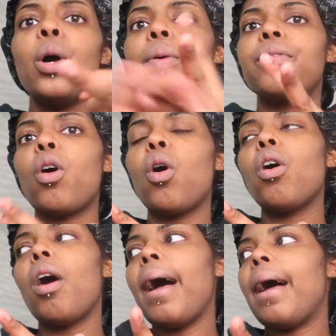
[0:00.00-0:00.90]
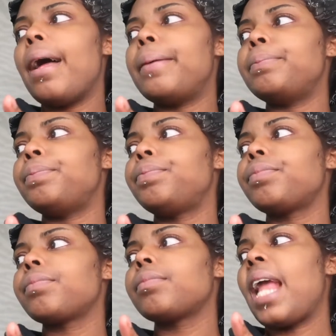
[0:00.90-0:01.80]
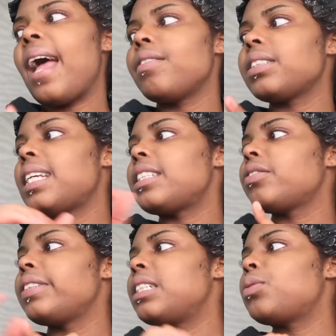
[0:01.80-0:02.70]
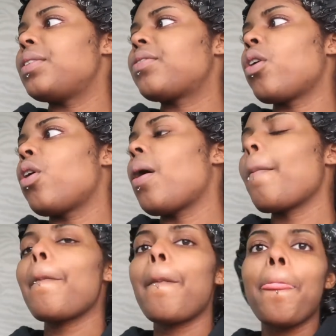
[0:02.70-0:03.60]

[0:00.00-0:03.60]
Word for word: we've got um hair accessories we've got